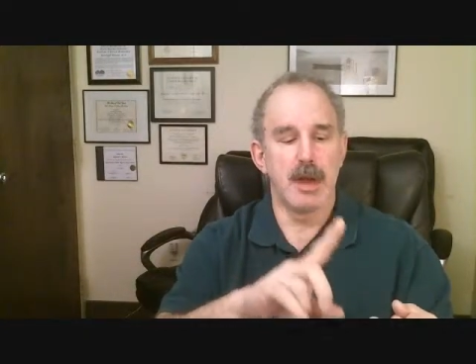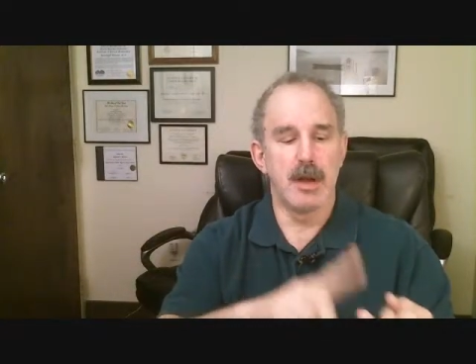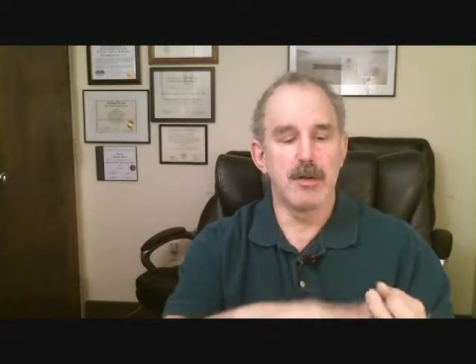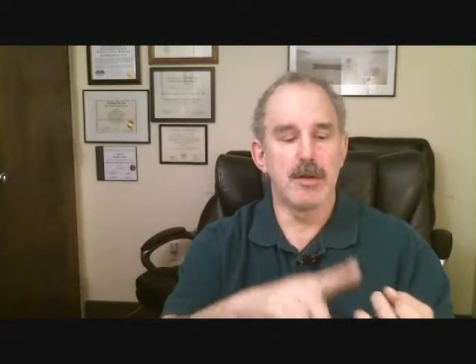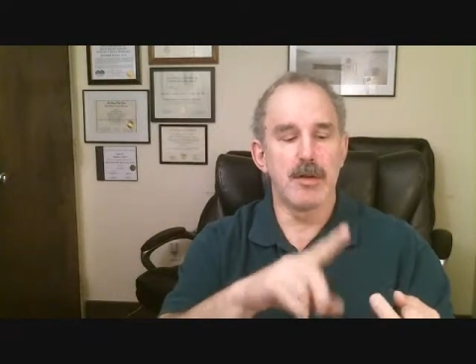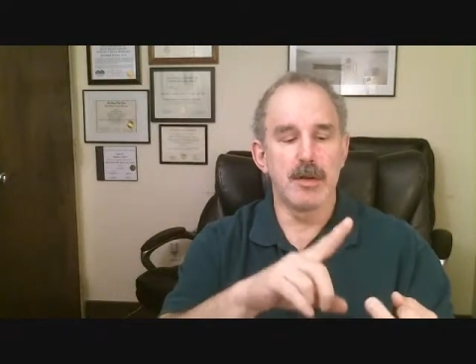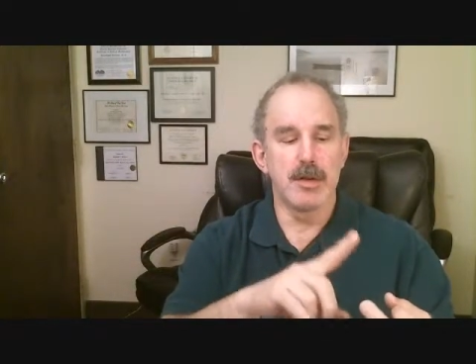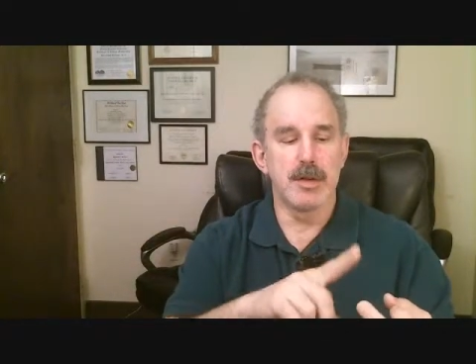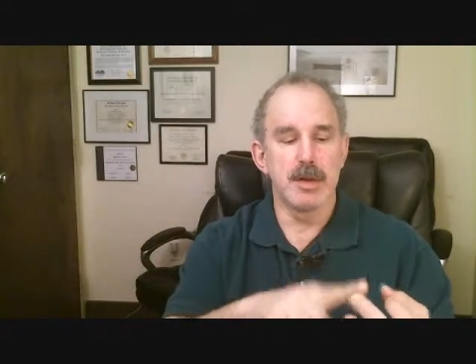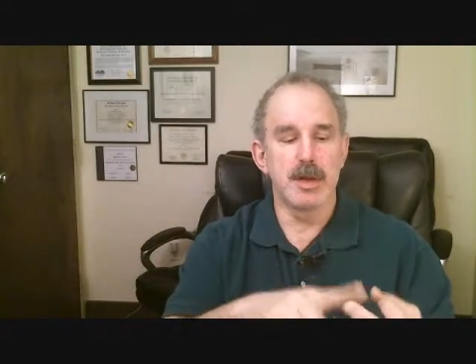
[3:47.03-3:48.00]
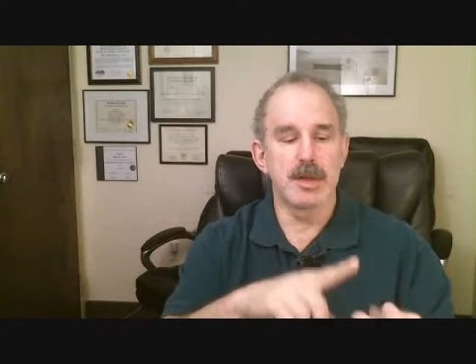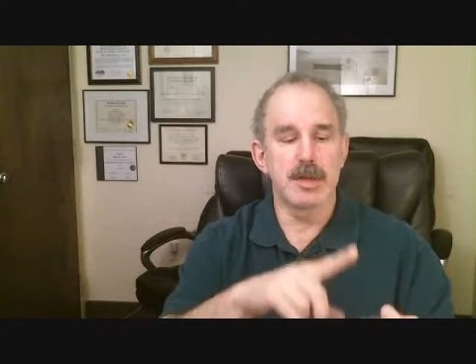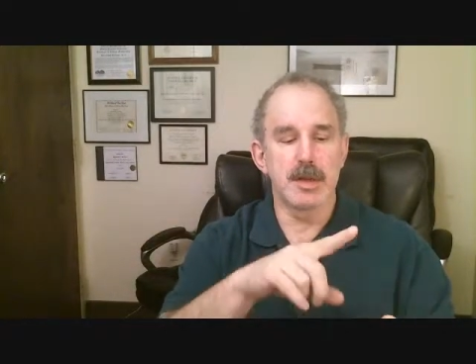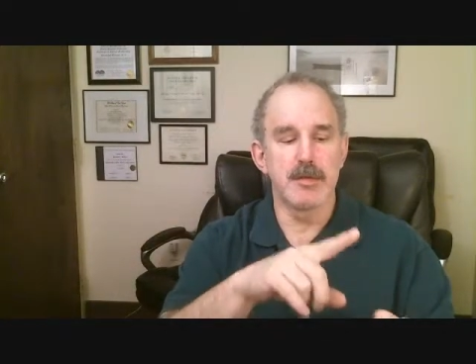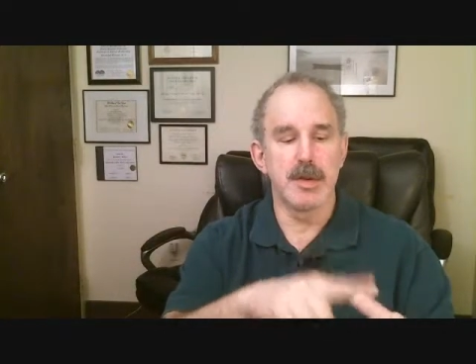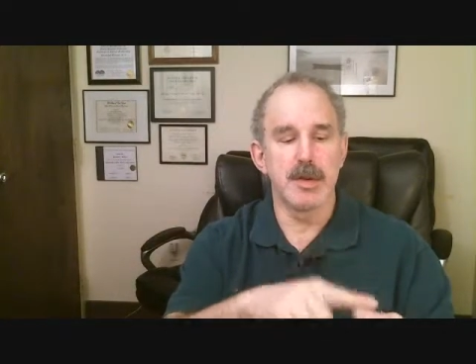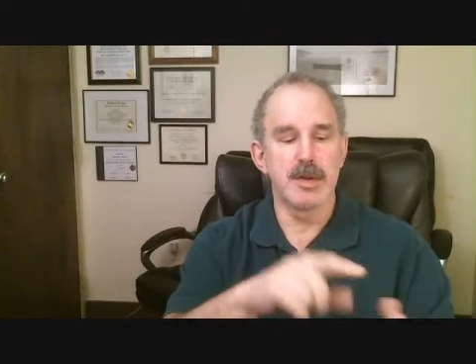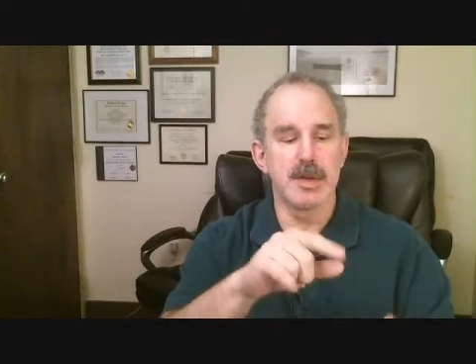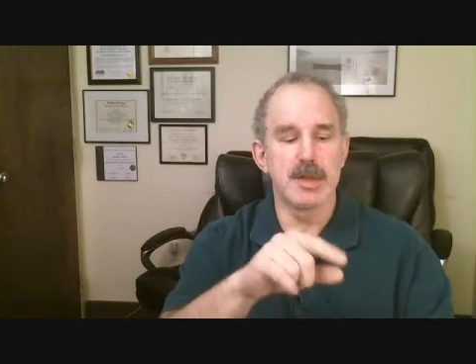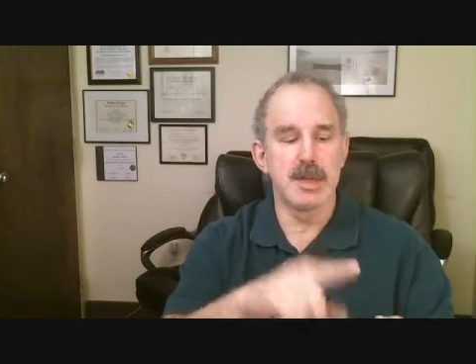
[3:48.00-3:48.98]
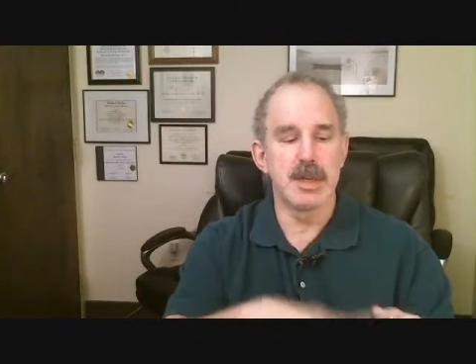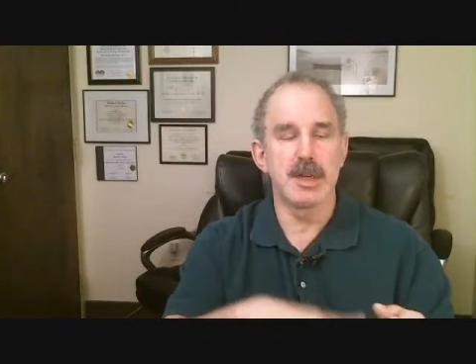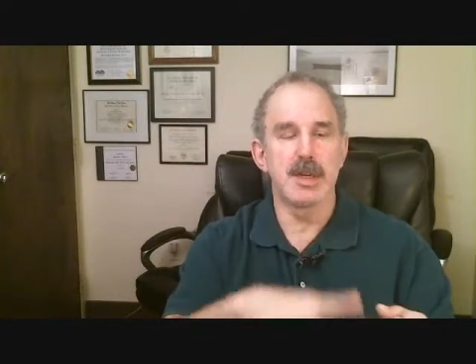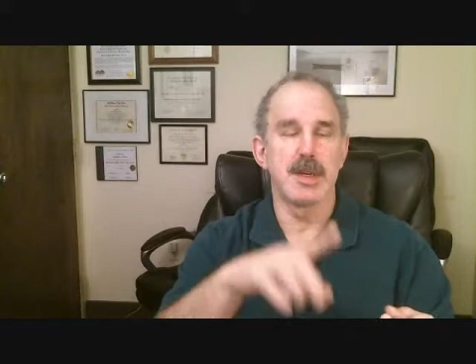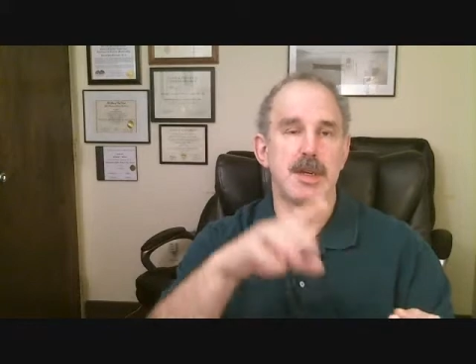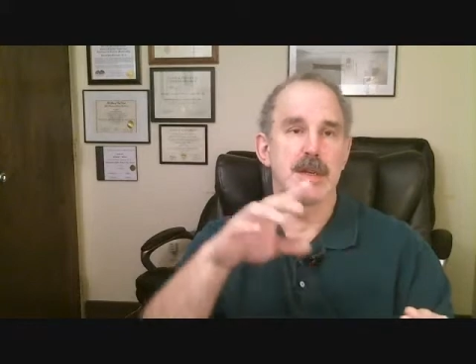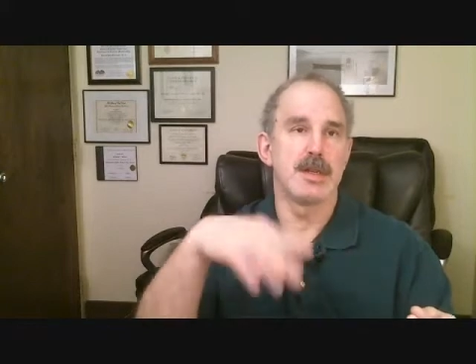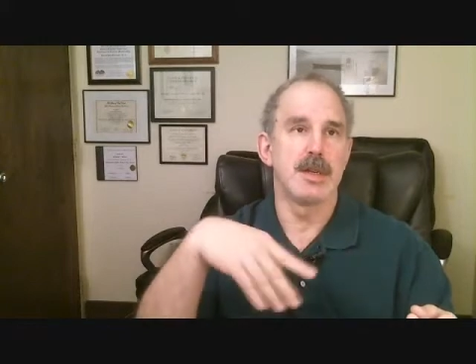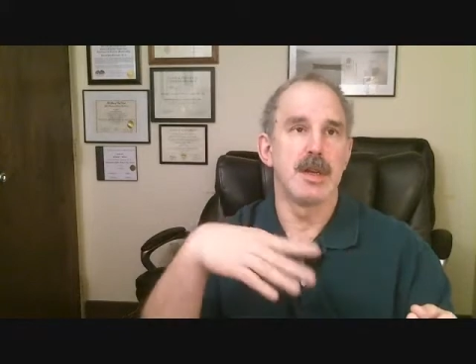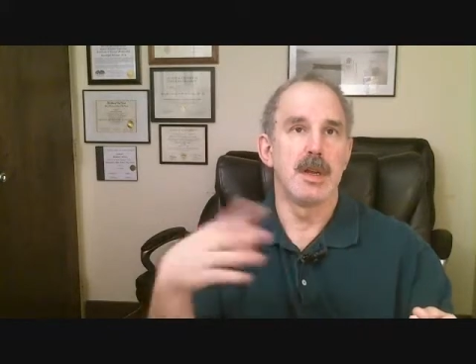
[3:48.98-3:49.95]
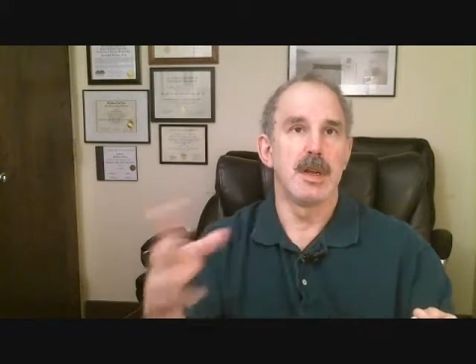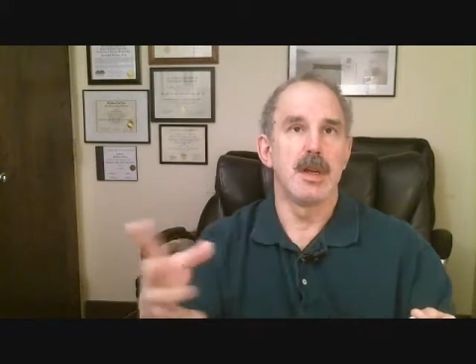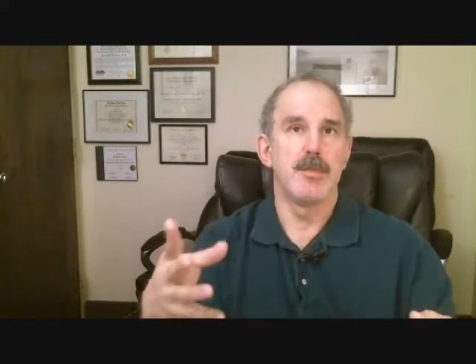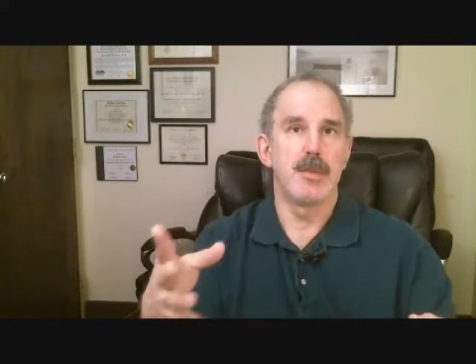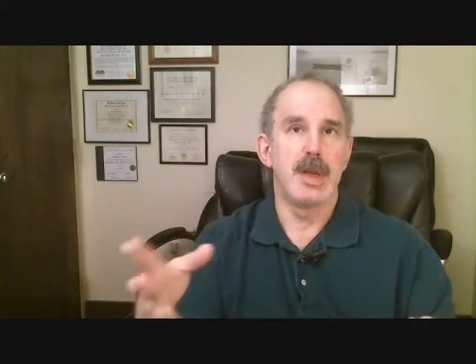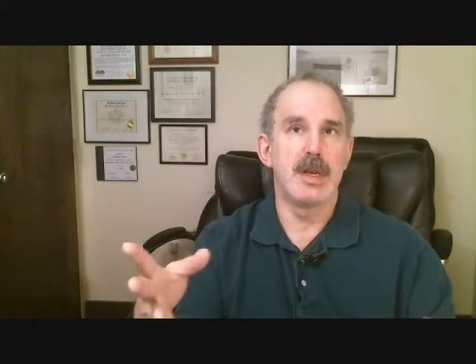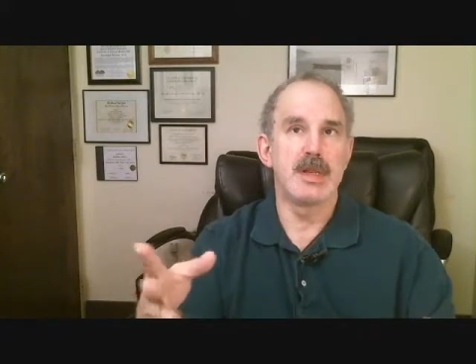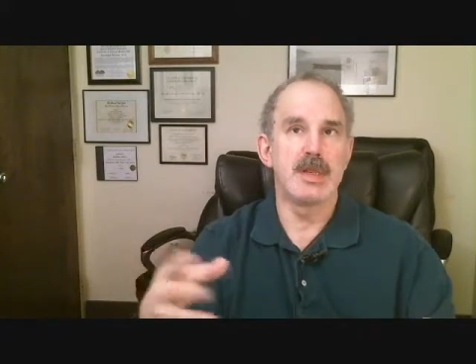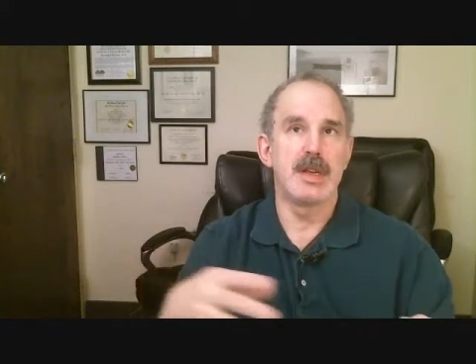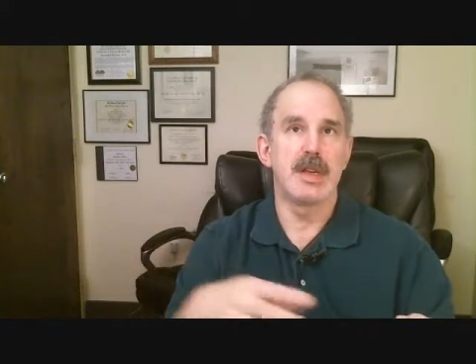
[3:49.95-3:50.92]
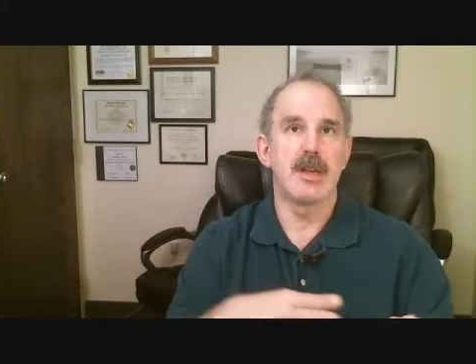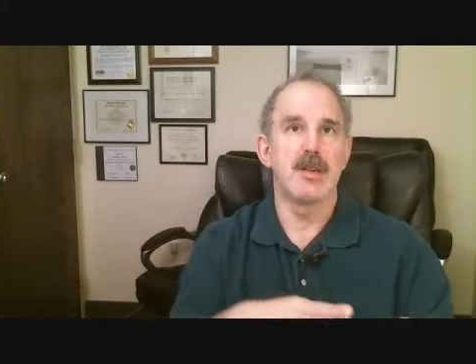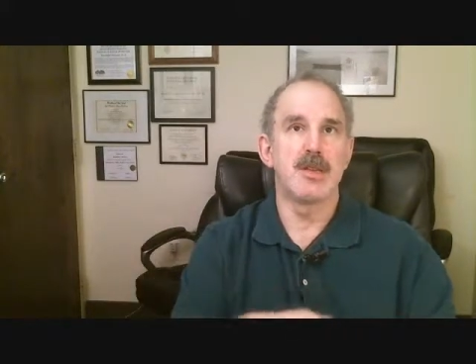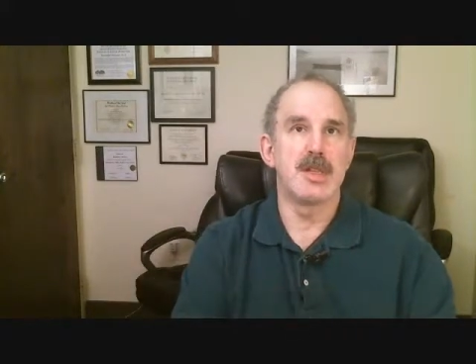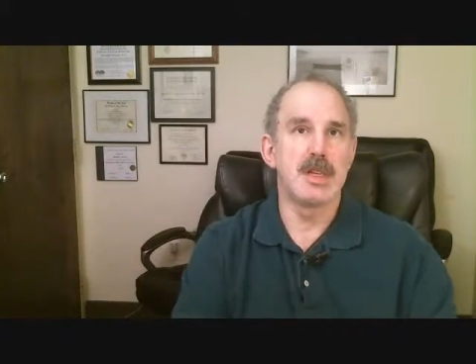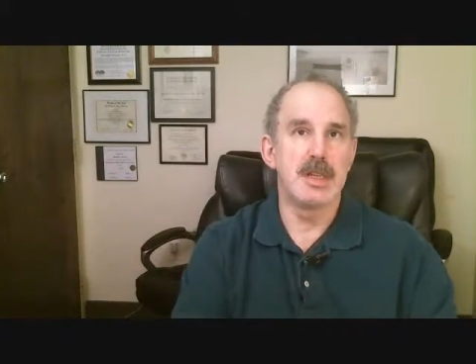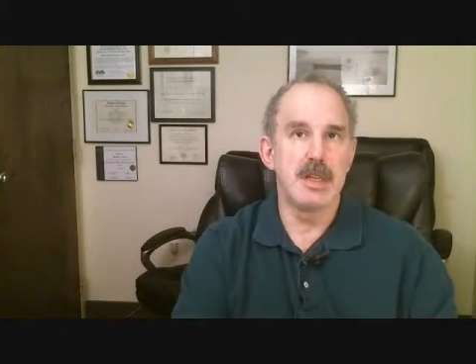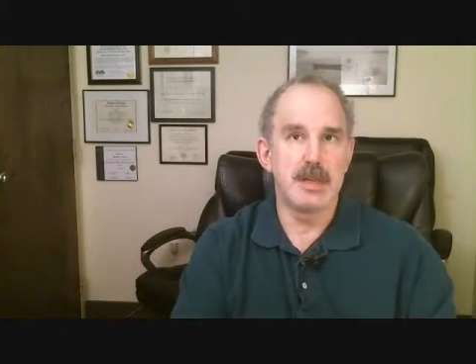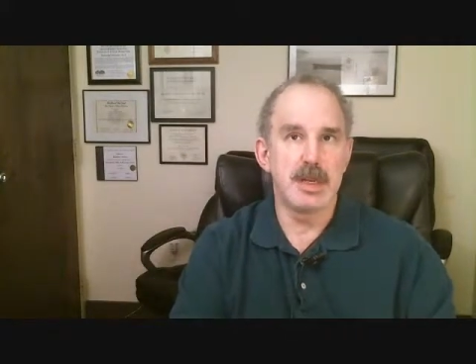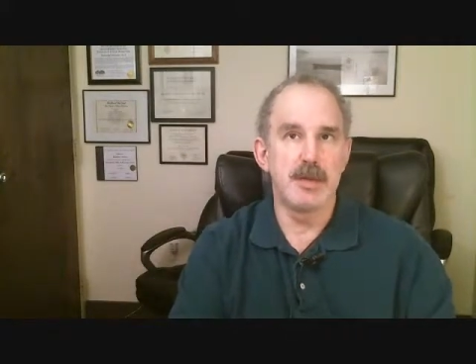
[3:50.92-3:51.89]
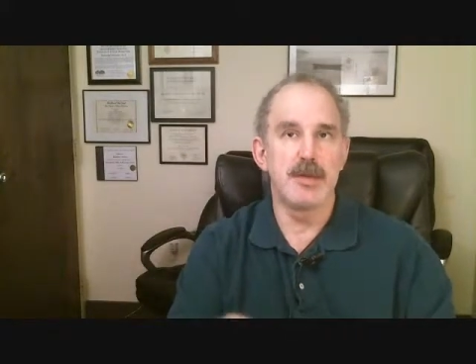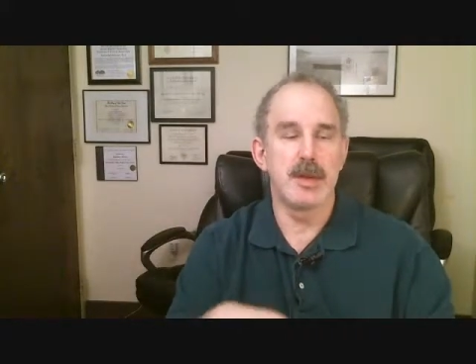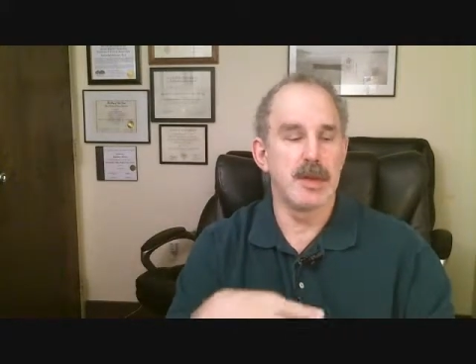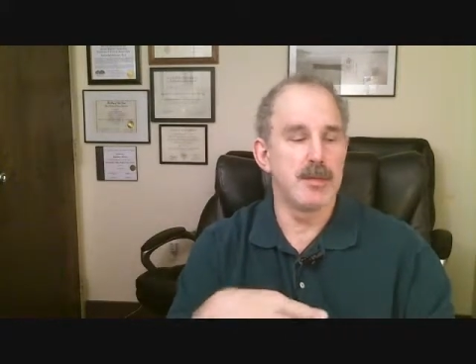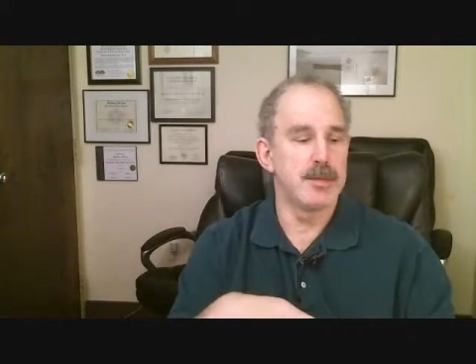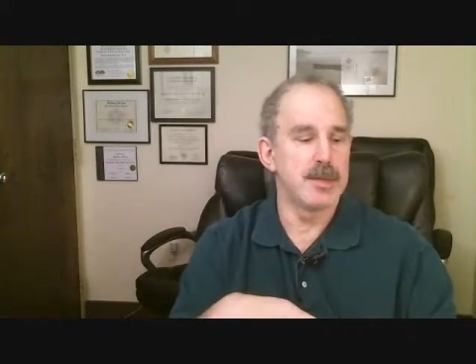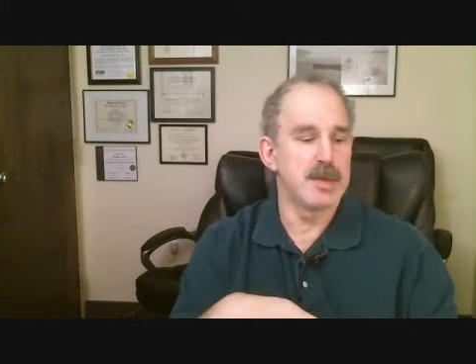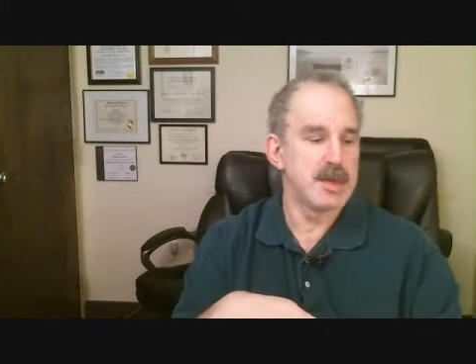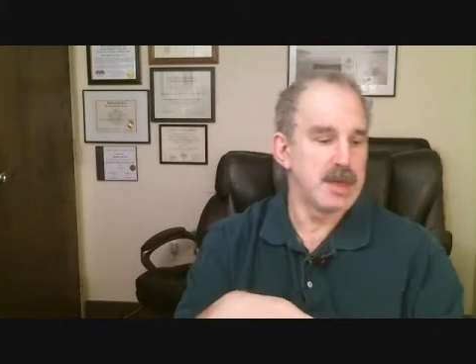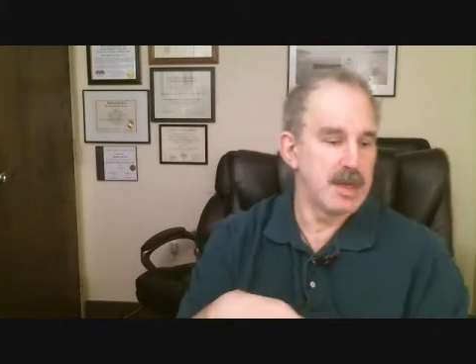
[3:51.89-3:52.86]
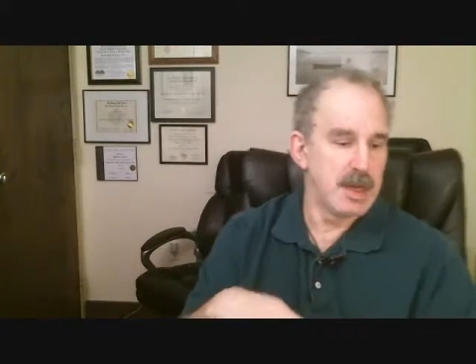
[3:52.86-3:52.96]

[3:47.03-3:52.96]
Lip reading: alcohol, drugs, compulsions, addictions, pacing, OCD symptoms,